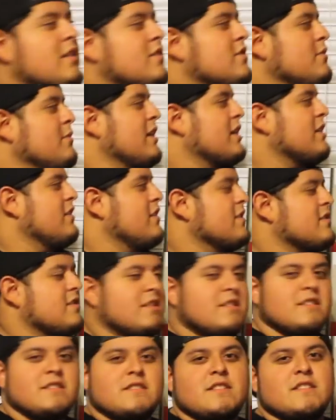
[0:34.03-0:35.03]
So my
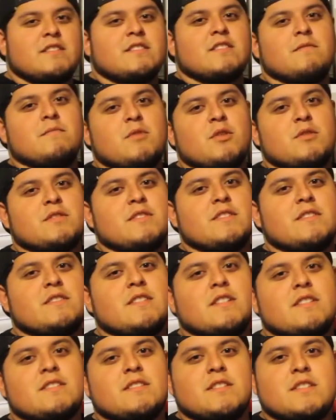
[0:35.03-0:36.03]
collection consists of mostly
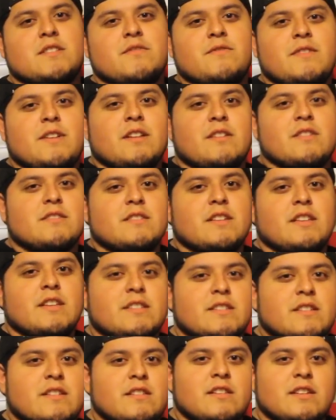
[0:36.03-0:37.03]
6 inch figures. I
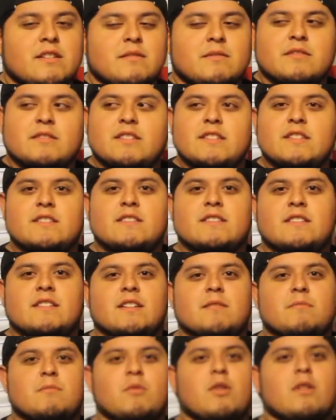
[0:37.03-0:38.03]
like to collect
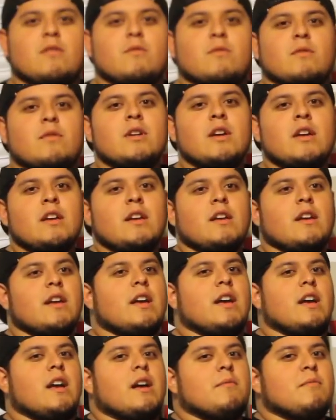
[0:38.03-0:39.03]
DC and Marvel
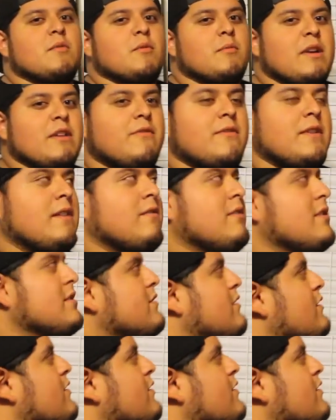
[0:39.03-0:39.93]
uh, but my favorites